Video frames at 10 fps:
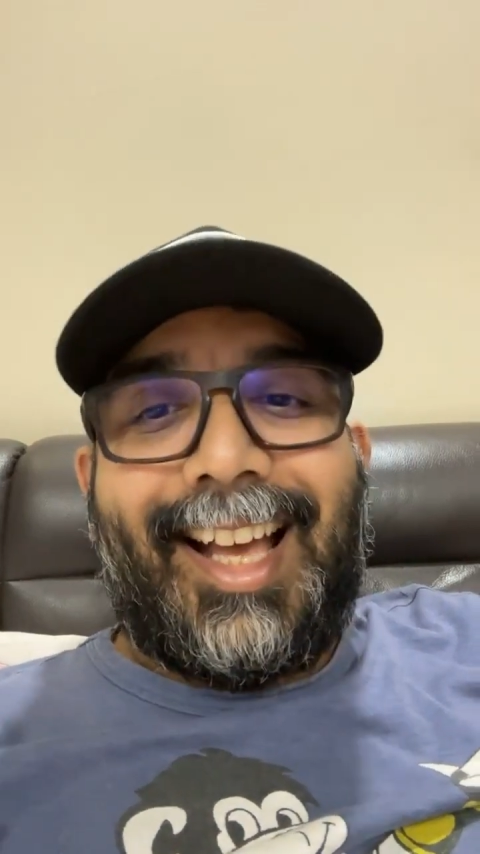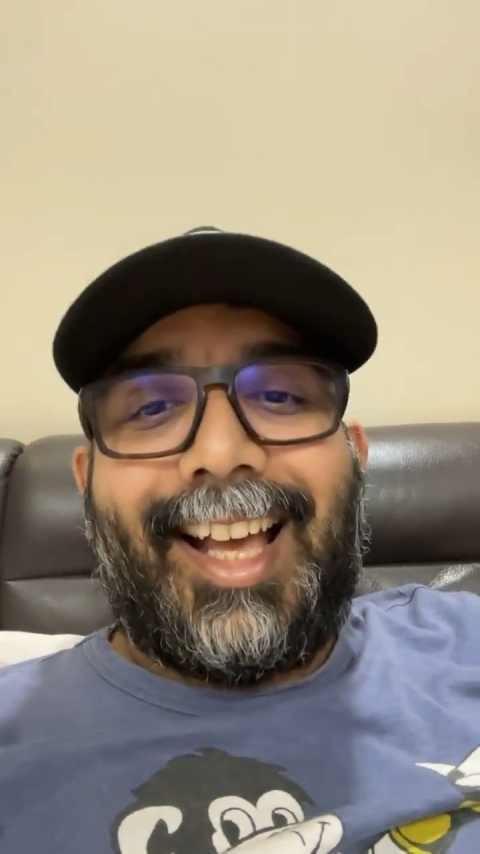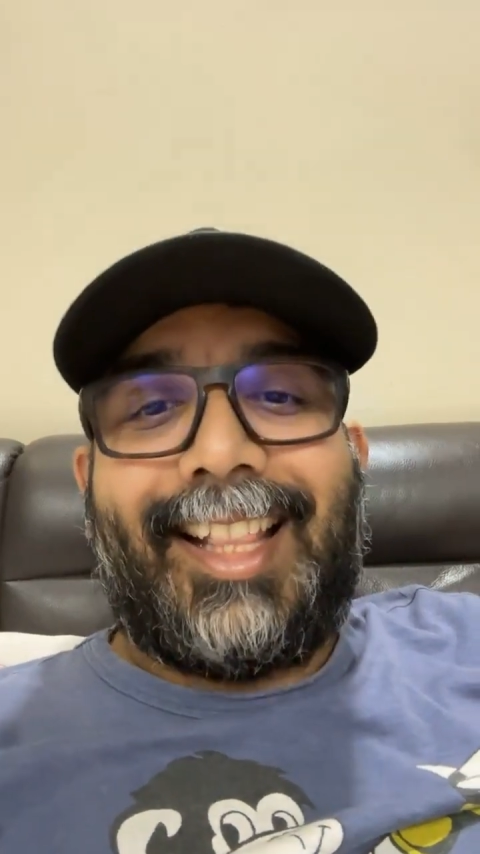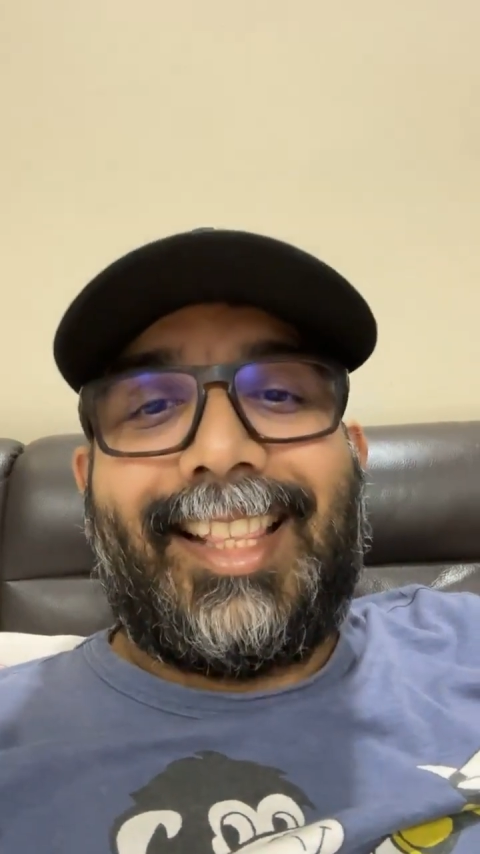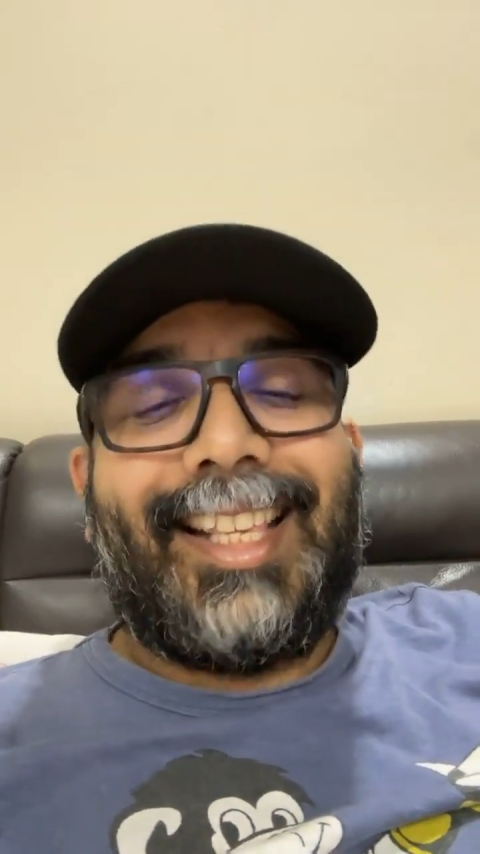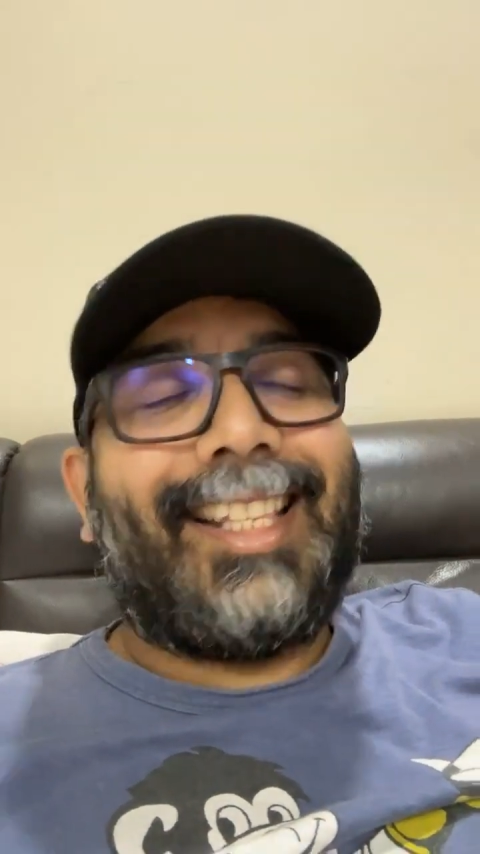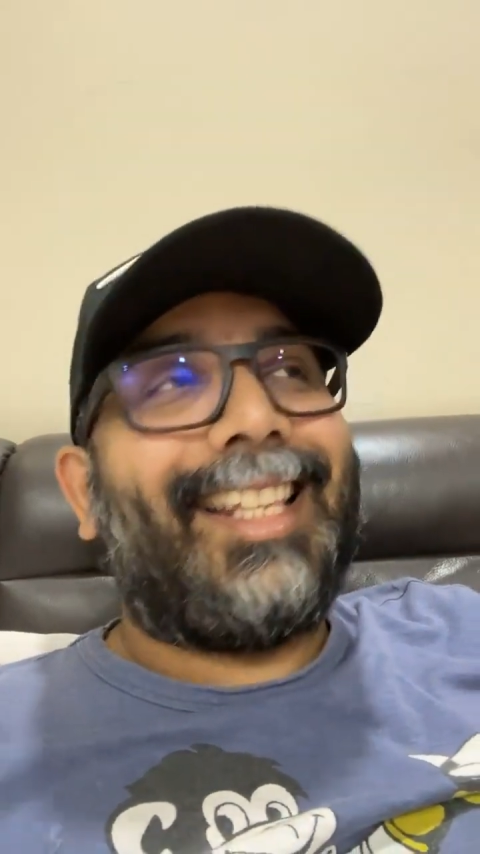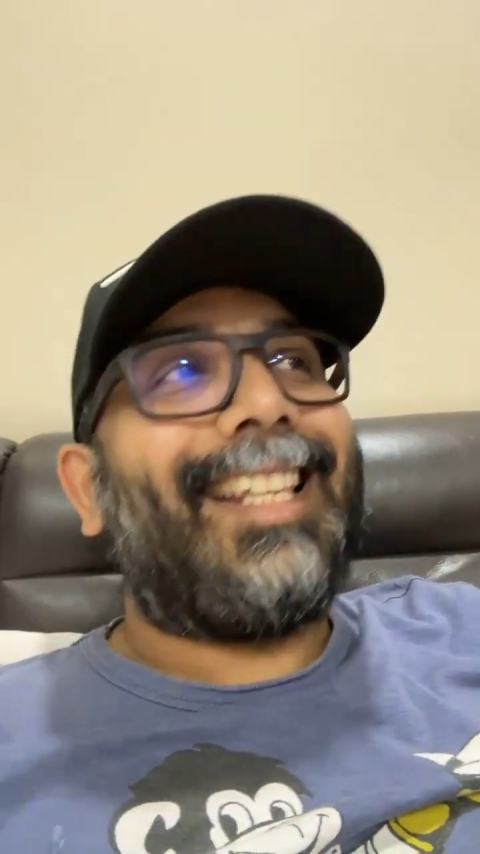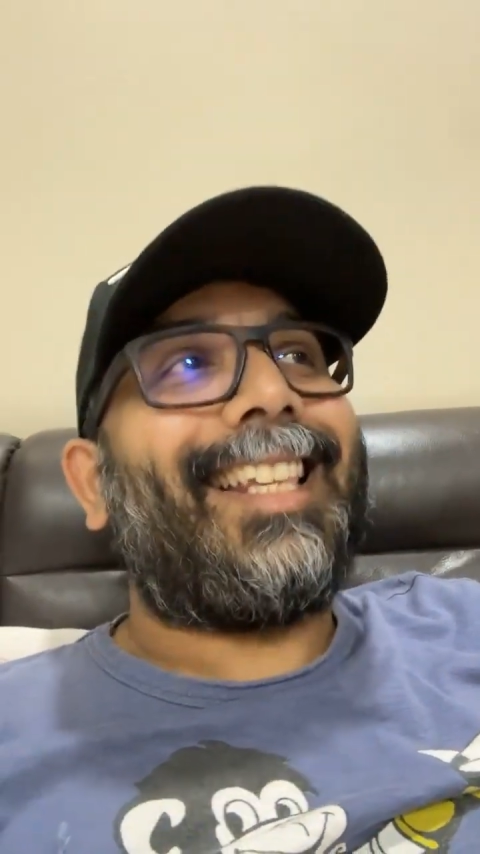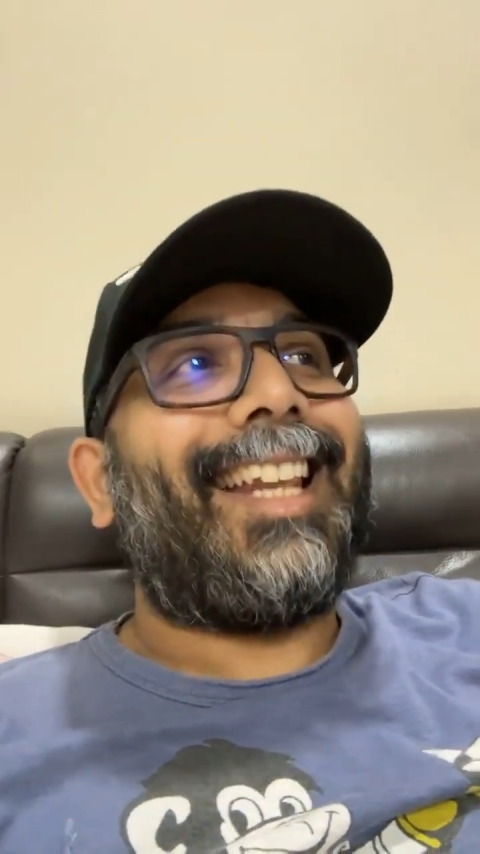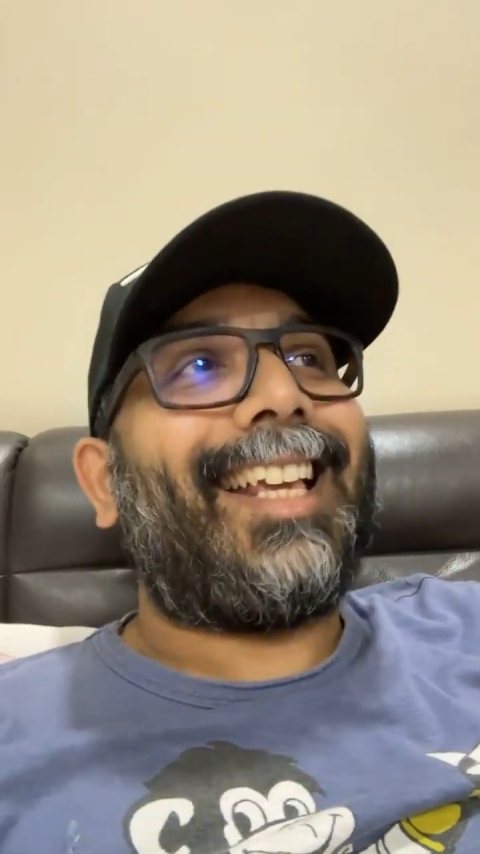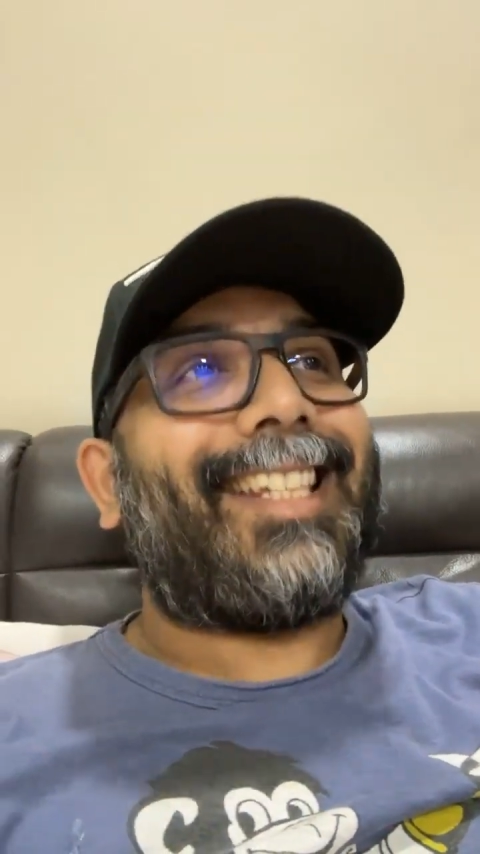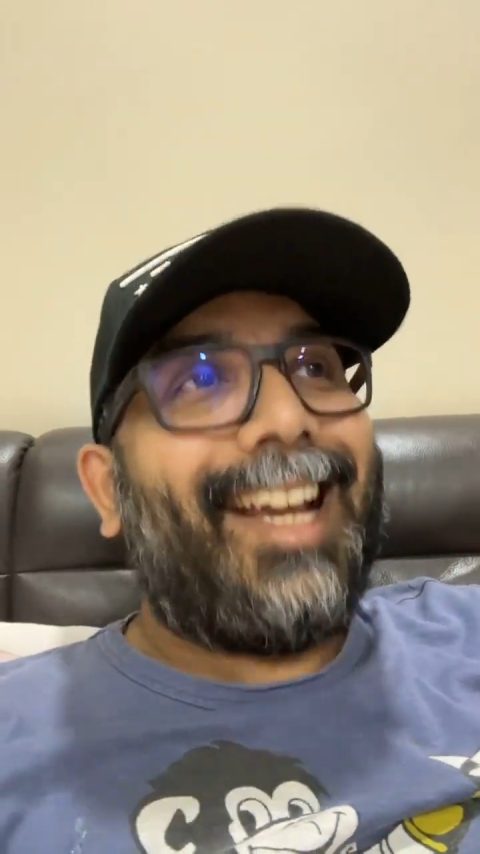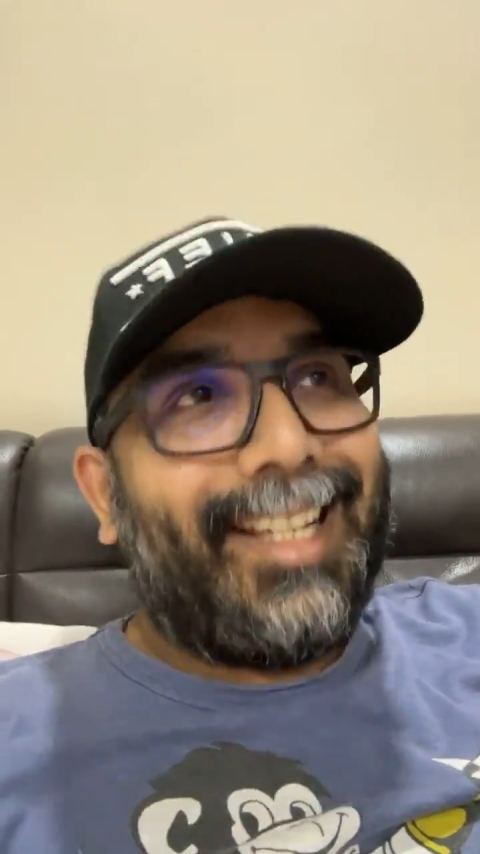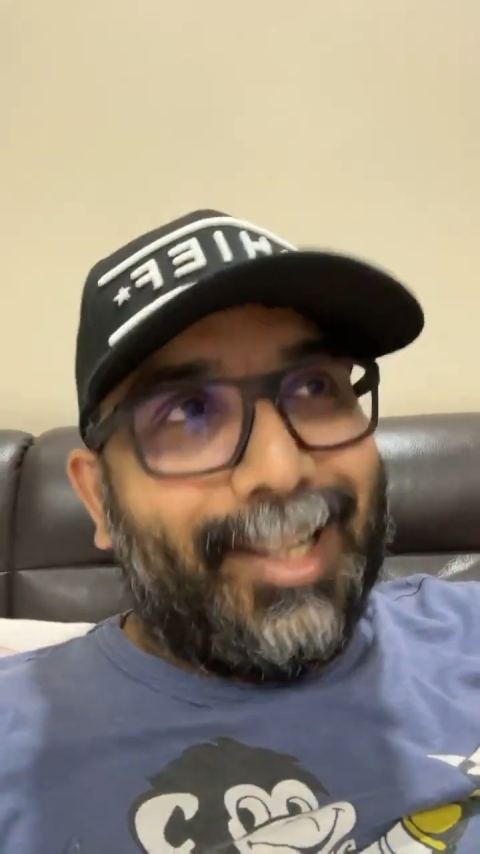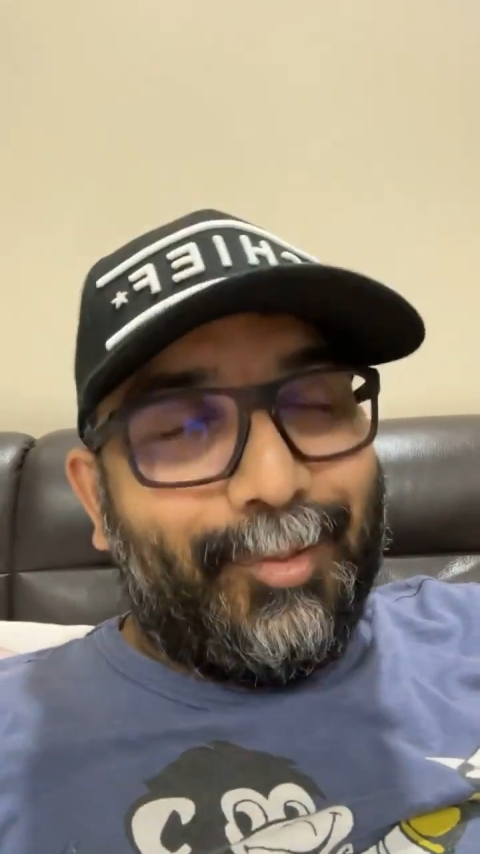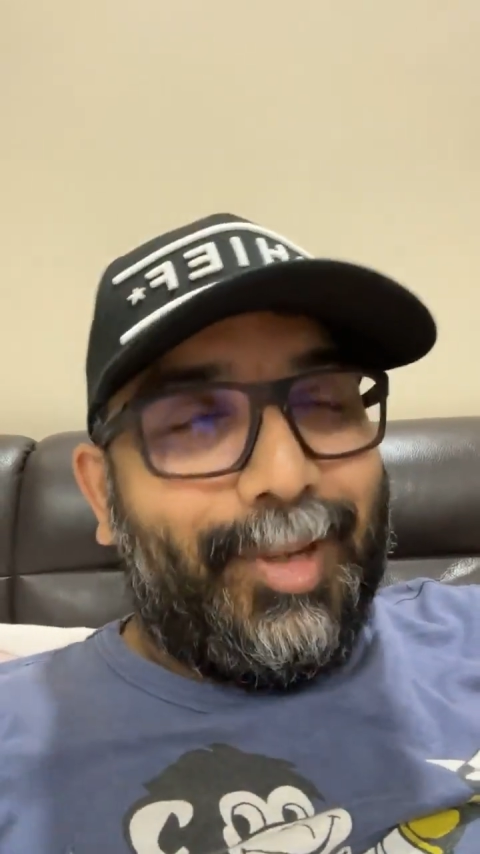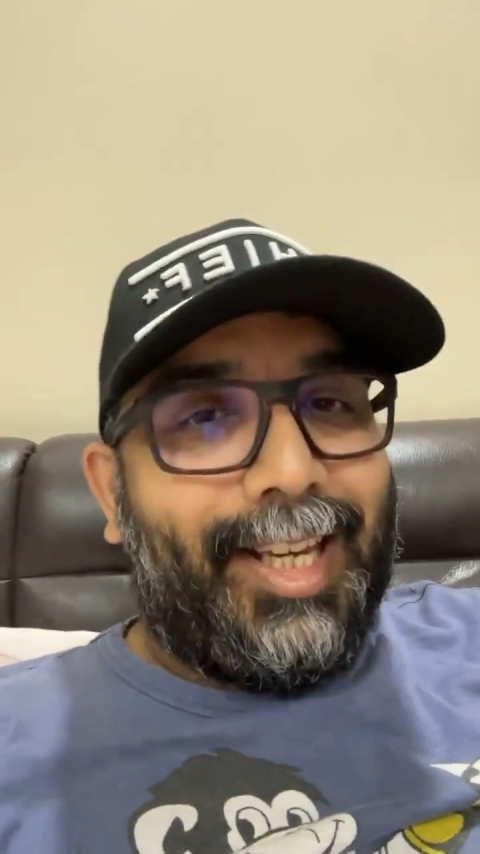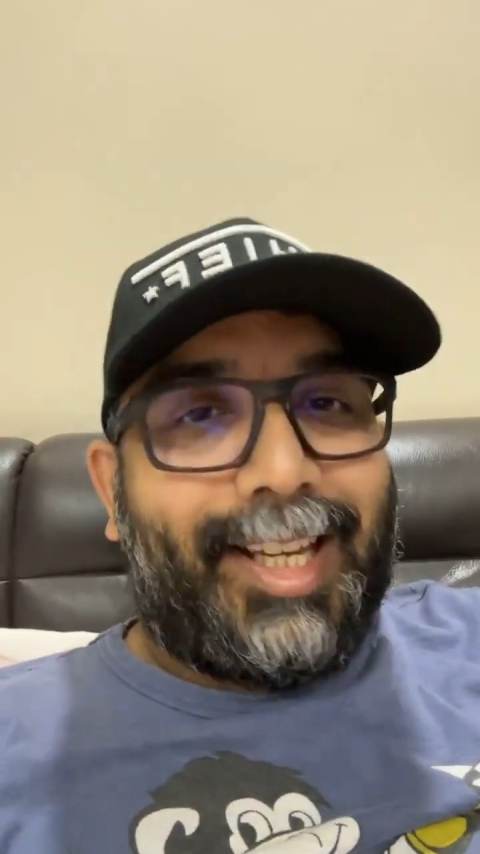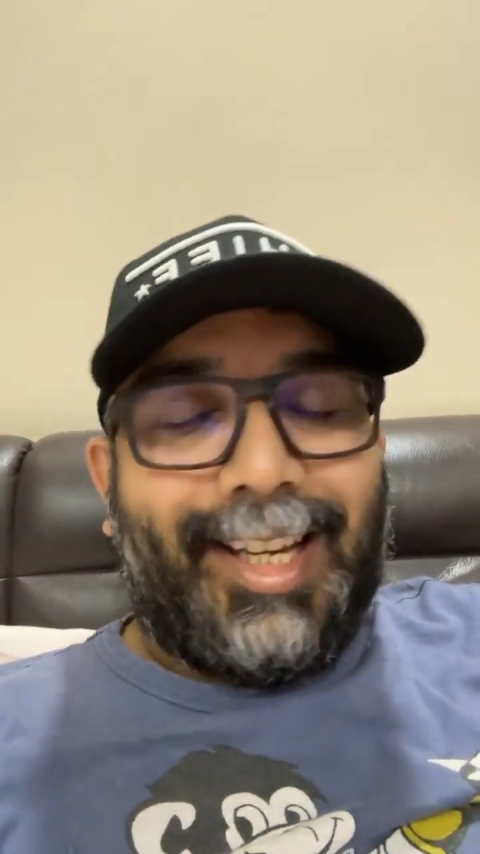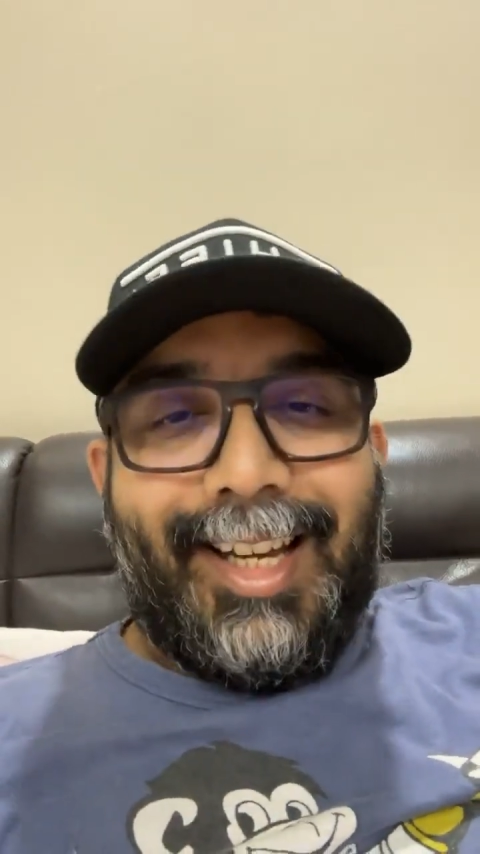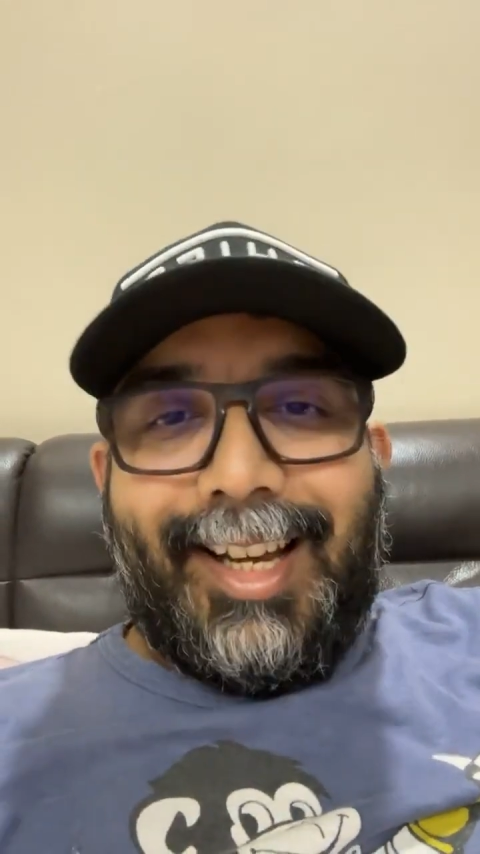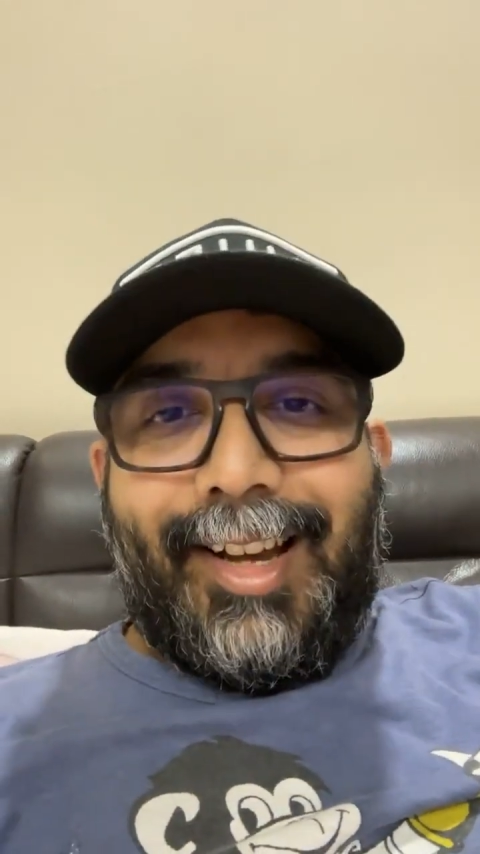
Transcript: Uh, this is an exciting week.